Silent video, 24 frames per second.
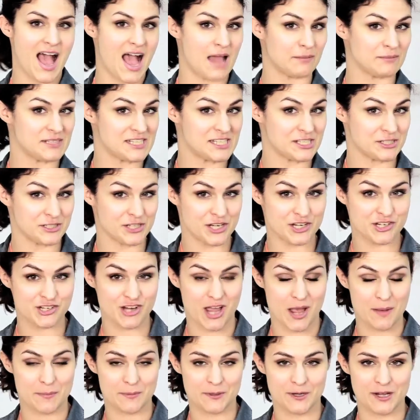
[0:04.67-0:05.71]
I'm a serious
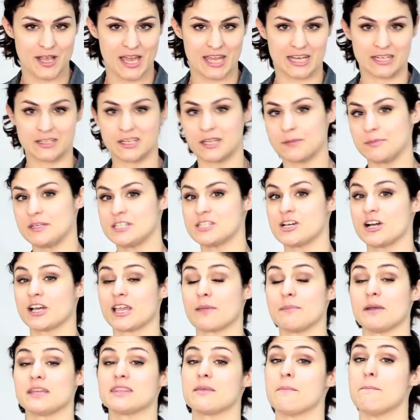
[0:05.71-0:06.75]
shopper and I'm going to be talking
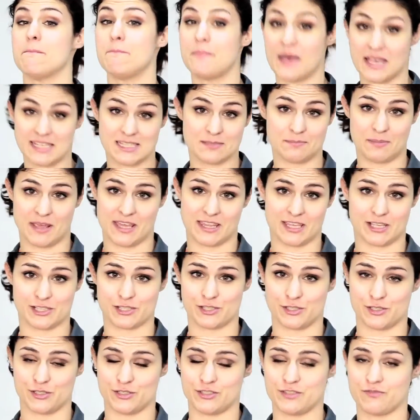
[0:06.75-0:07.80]
about the best bathing
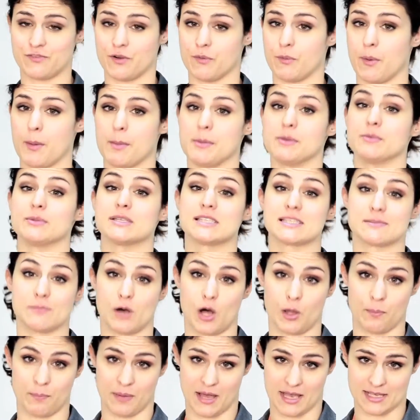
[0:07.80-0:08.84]
suits for women with
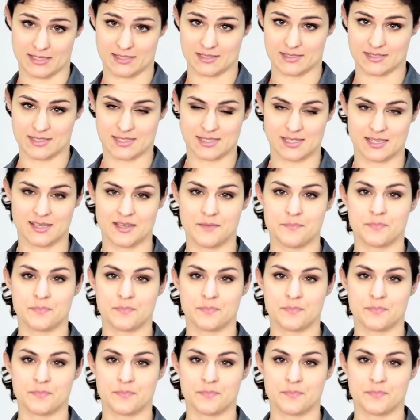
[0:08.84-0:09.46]
small busts.